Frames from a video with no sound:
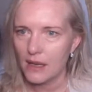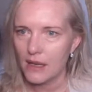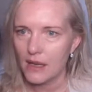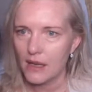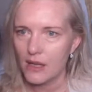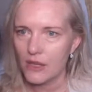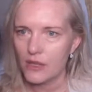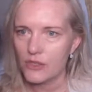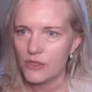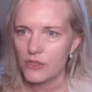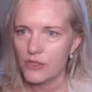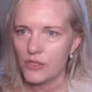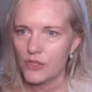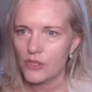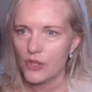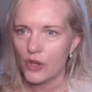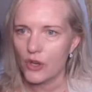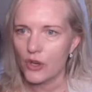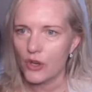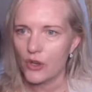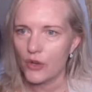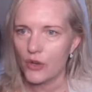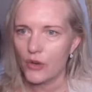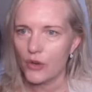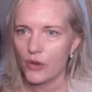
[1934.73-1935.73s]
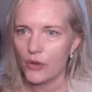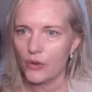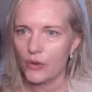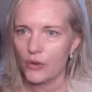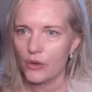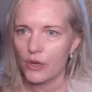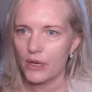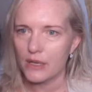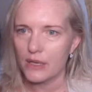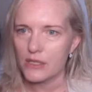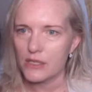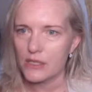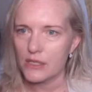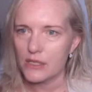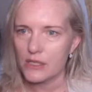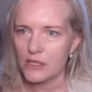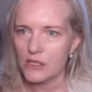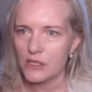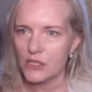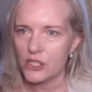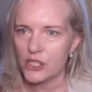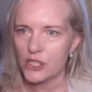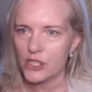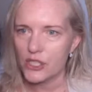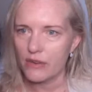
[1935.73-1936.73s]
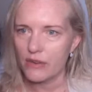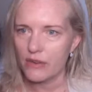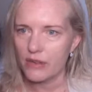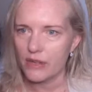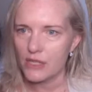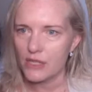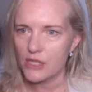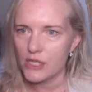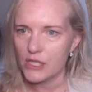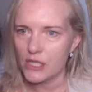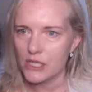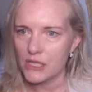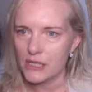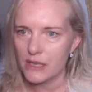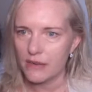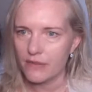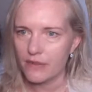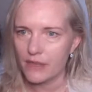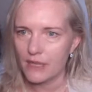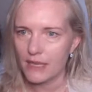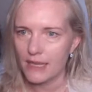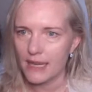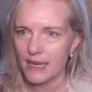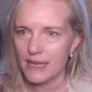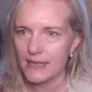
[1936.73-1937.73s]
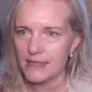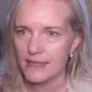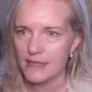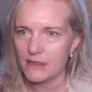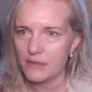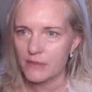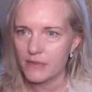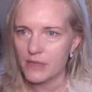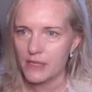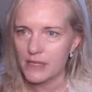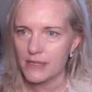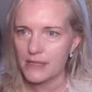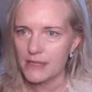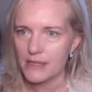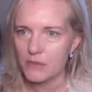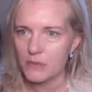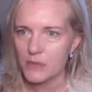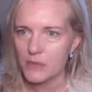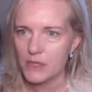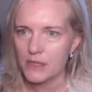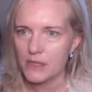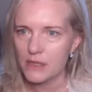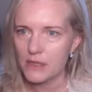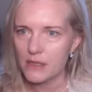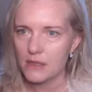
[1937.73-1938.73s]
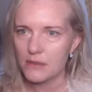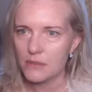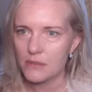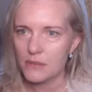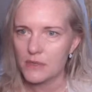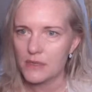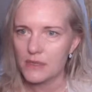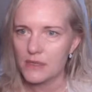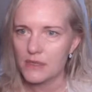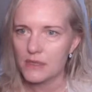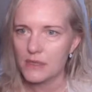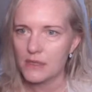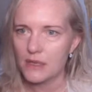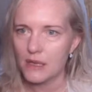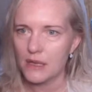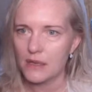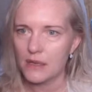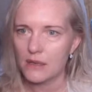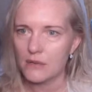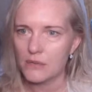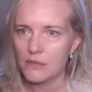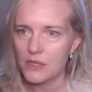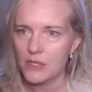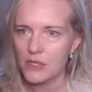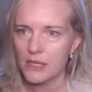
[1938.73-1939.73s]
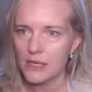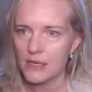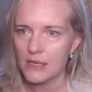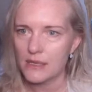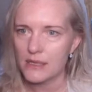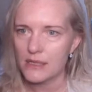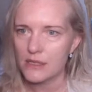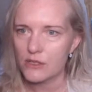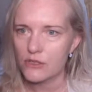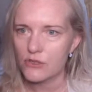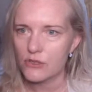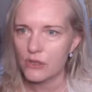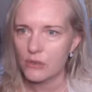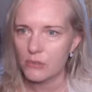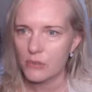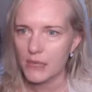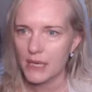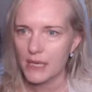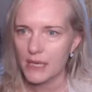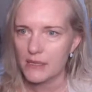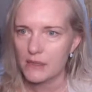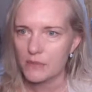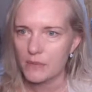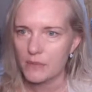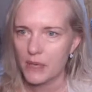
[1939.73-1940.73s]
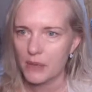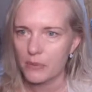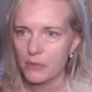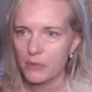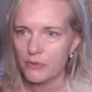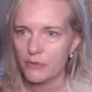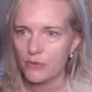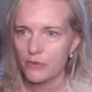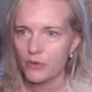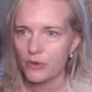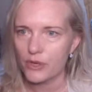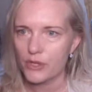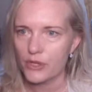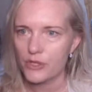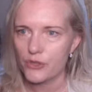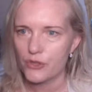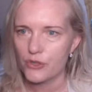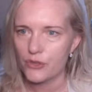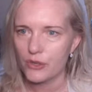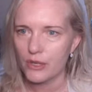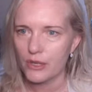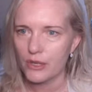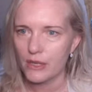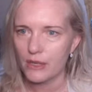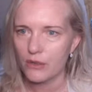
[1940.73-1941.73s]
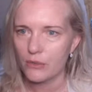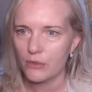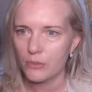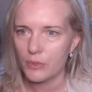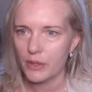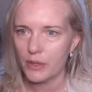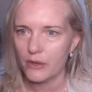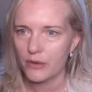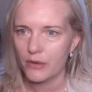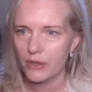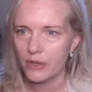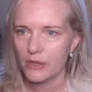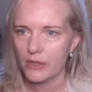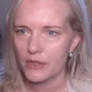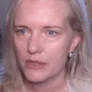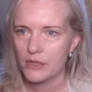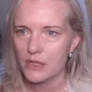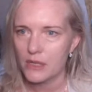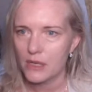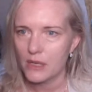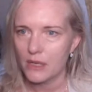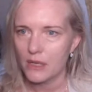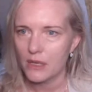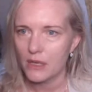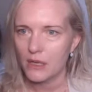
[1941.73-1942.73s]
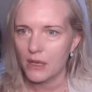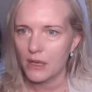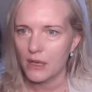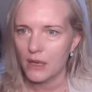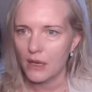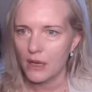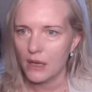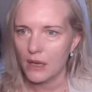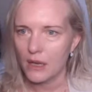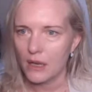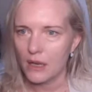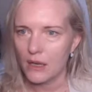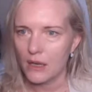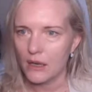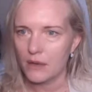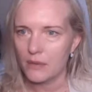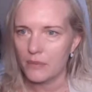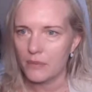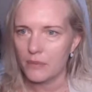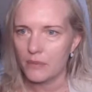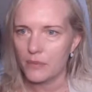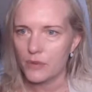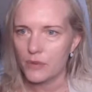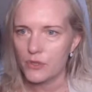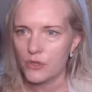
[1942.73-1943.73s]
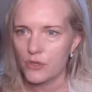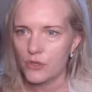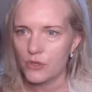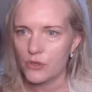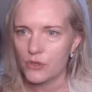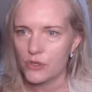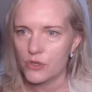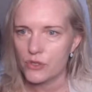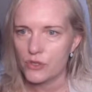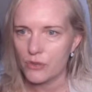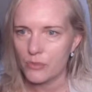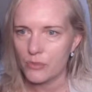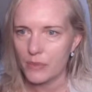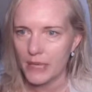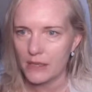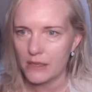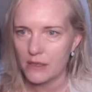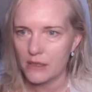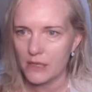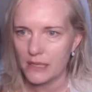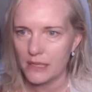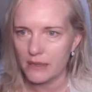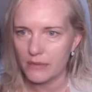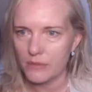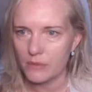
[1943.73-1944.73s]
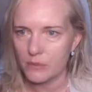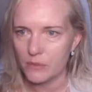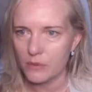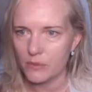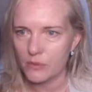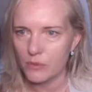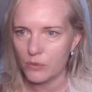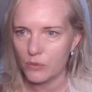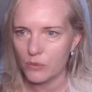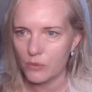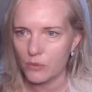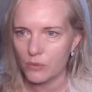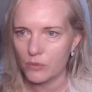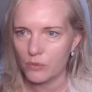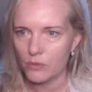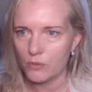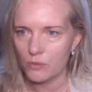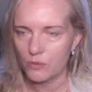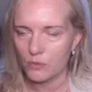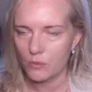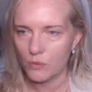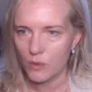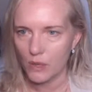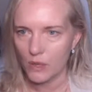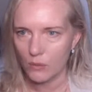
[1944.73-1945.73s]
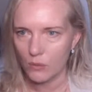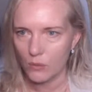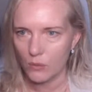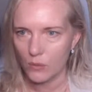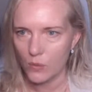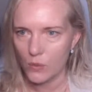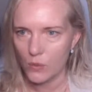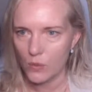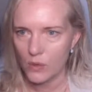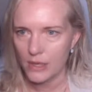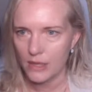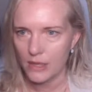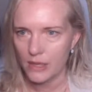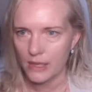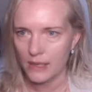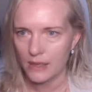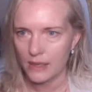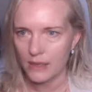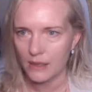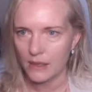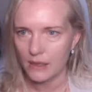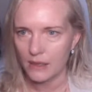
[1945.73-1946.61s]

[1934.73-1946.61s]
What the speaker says: So she's just sharing that she definitely has some of these symptoms. She has extreme gas pain before and during her period, which hurts so bad even before while walking.